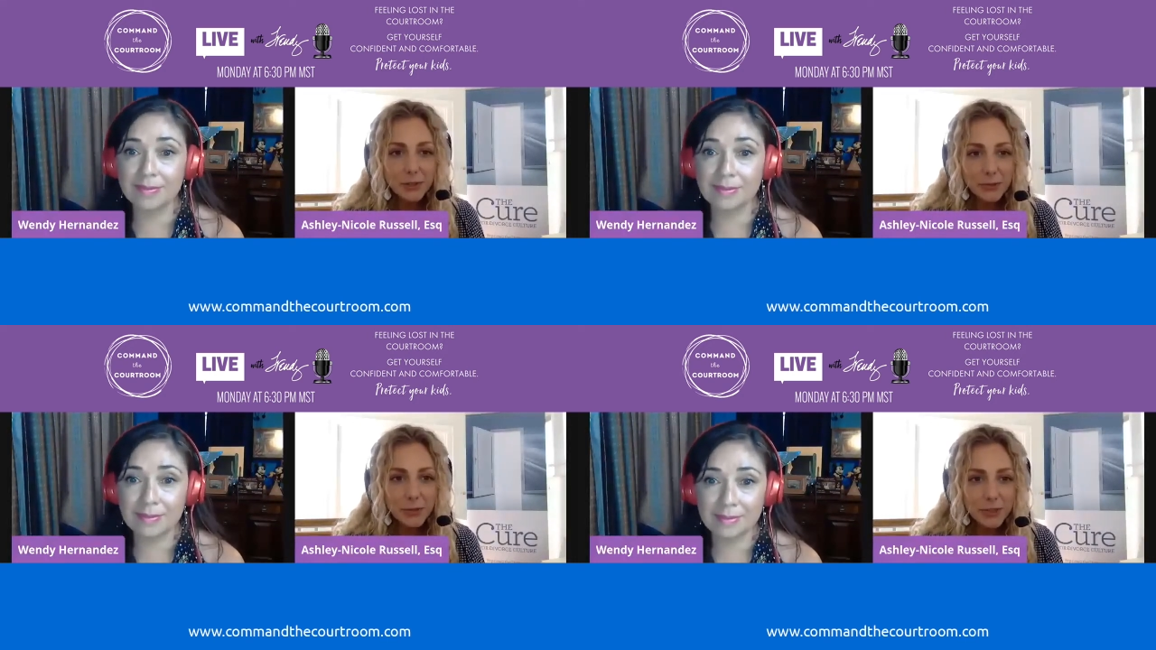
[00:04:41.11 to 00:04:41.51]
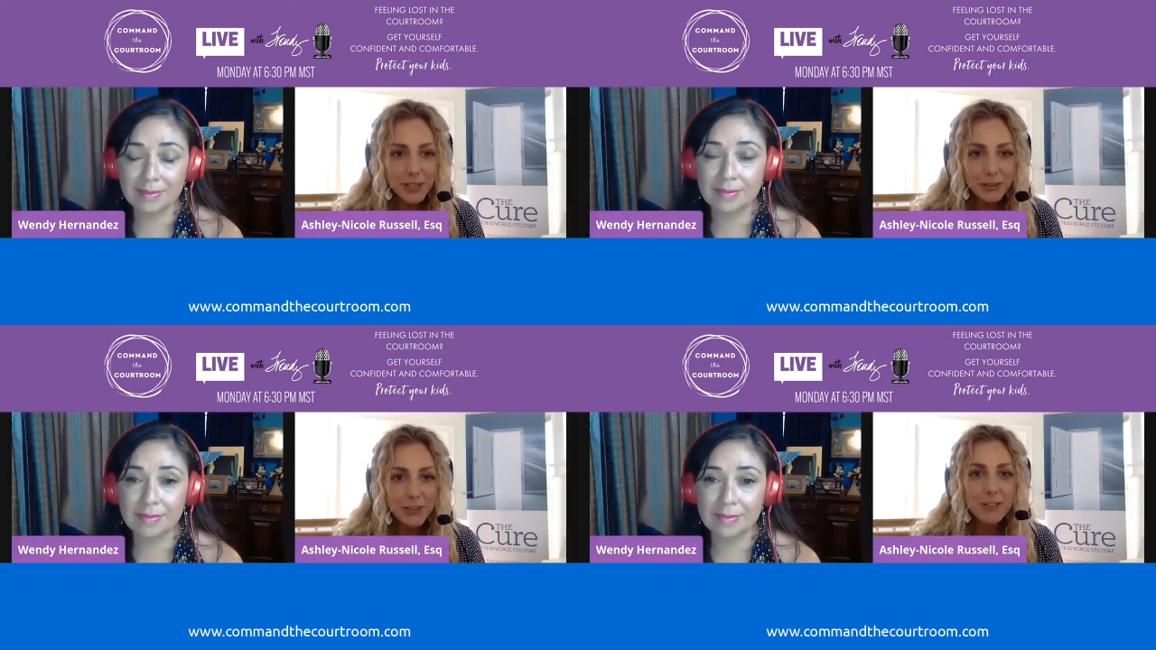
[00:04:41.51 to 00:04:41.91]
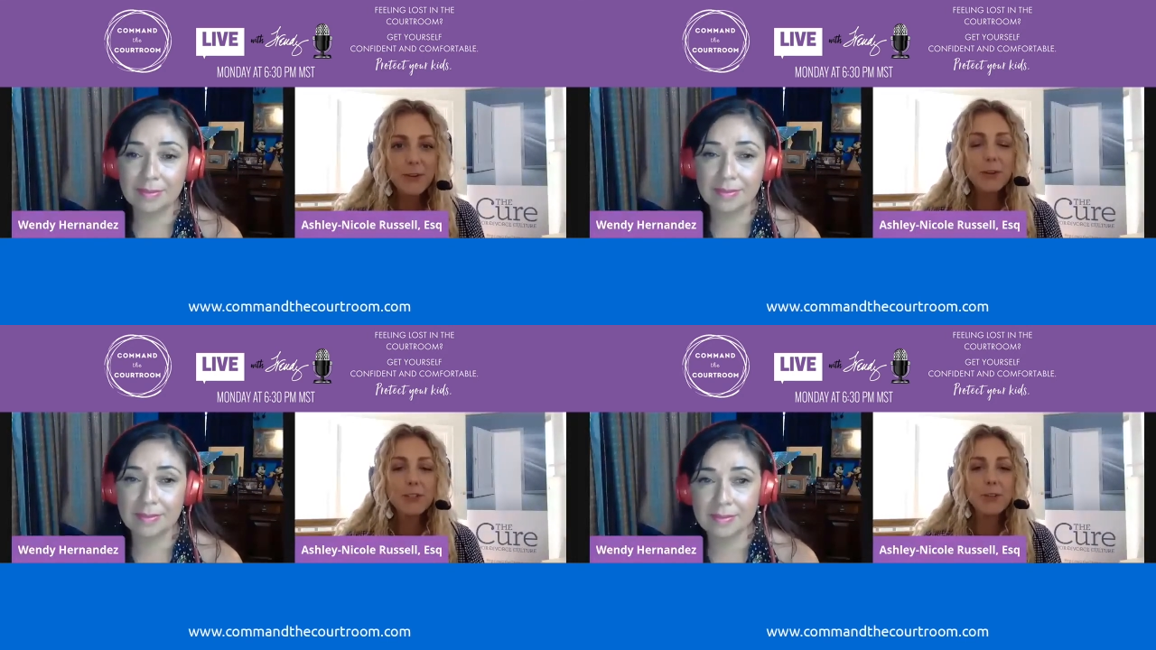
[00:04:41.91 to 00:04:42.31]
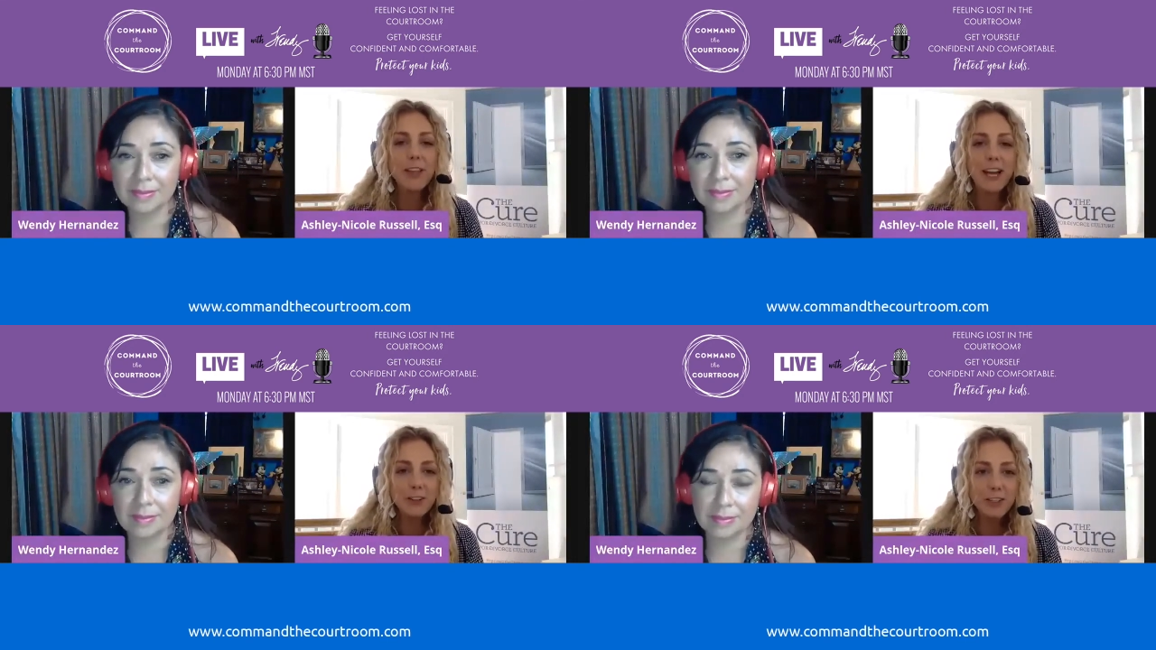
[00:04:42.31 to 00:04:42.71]
Speaker 1: do for yourself is focus
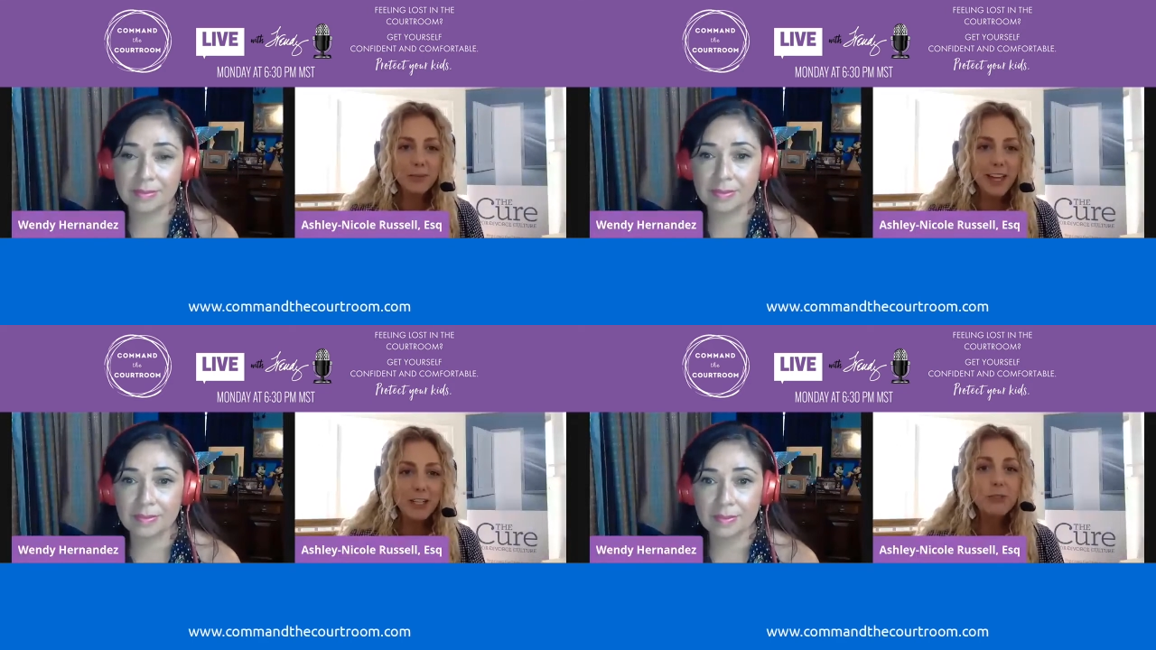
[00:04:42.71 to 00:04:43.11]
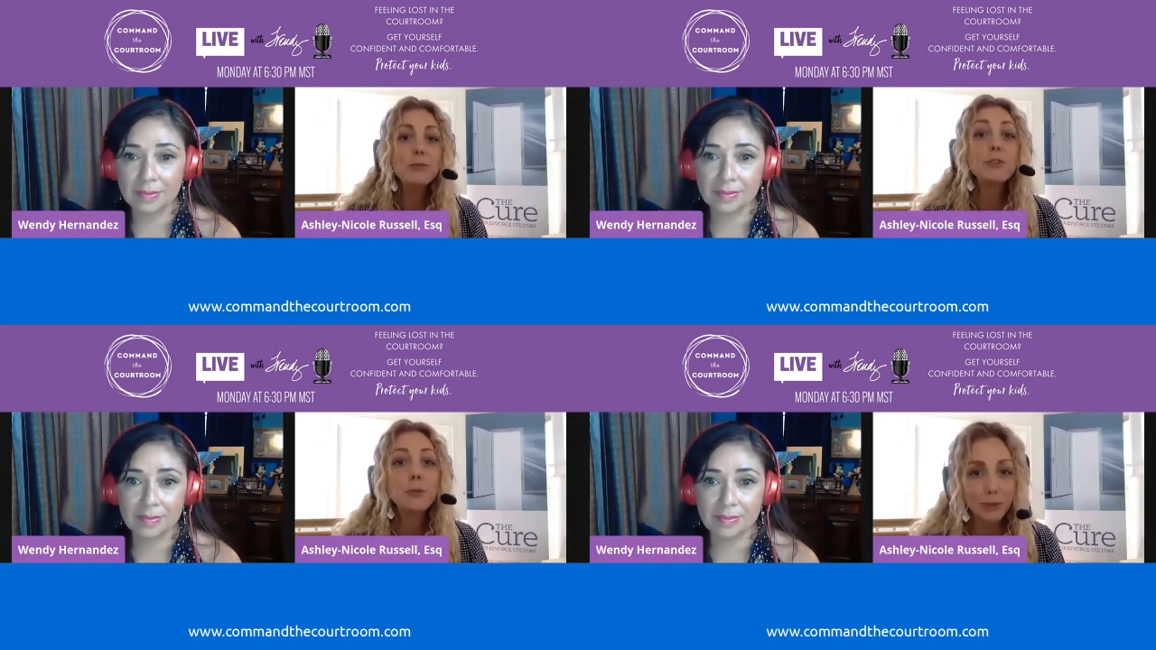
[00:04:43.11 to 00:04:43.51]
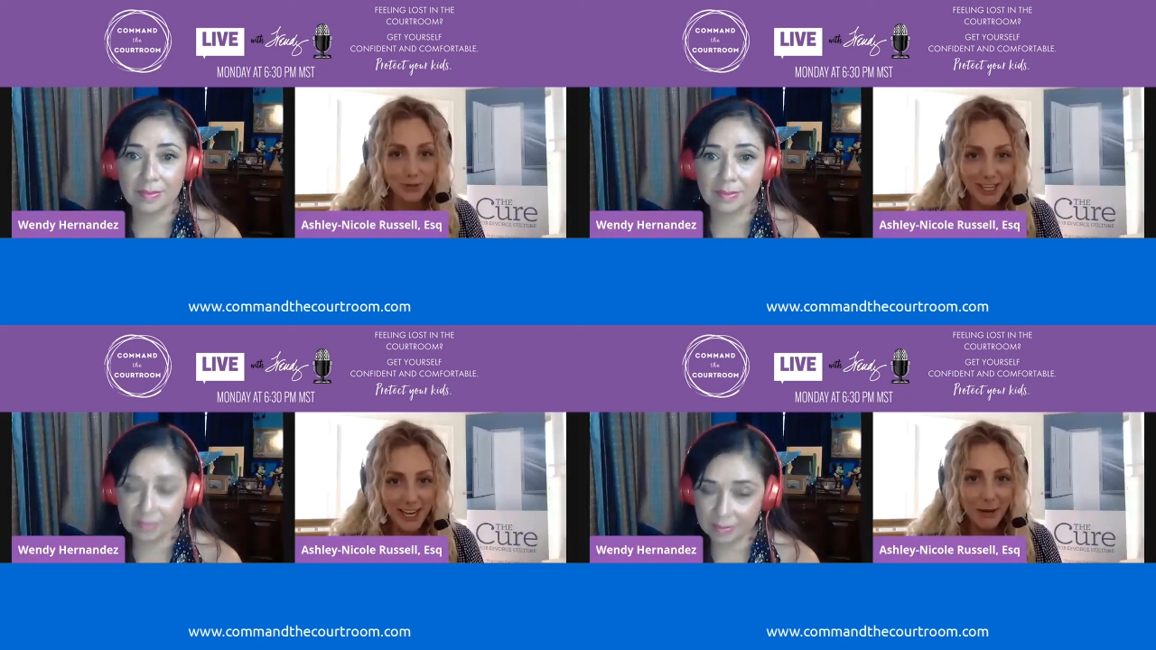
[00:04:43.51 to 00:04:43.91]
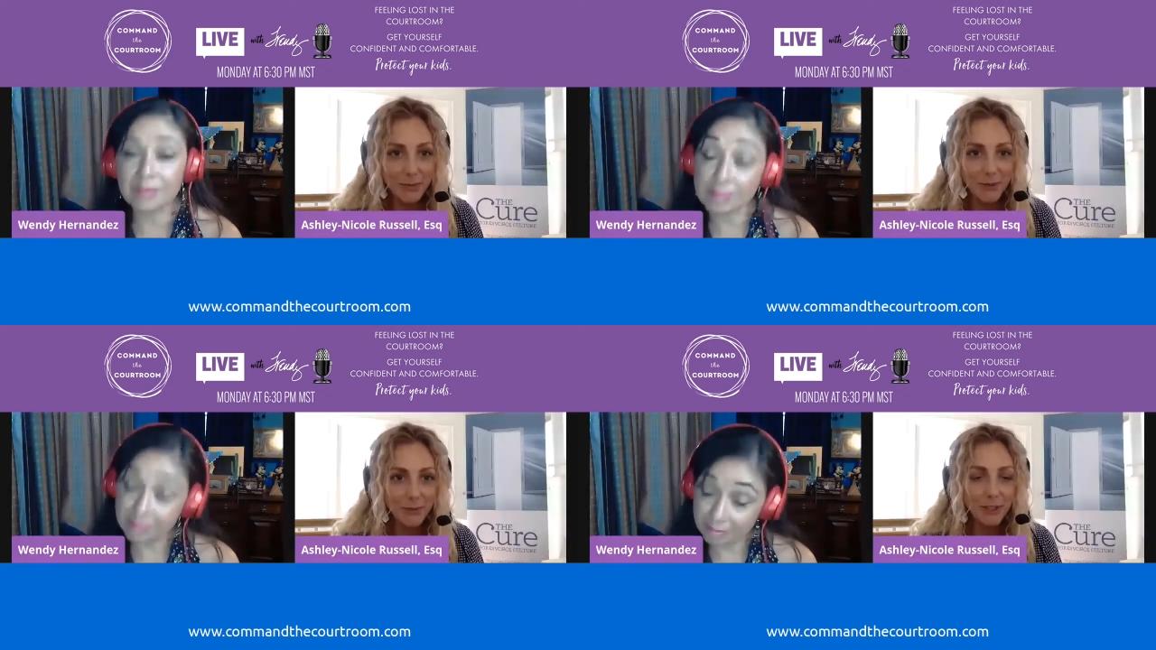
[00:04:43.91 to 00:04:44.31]
on the outcome that you do want to happen.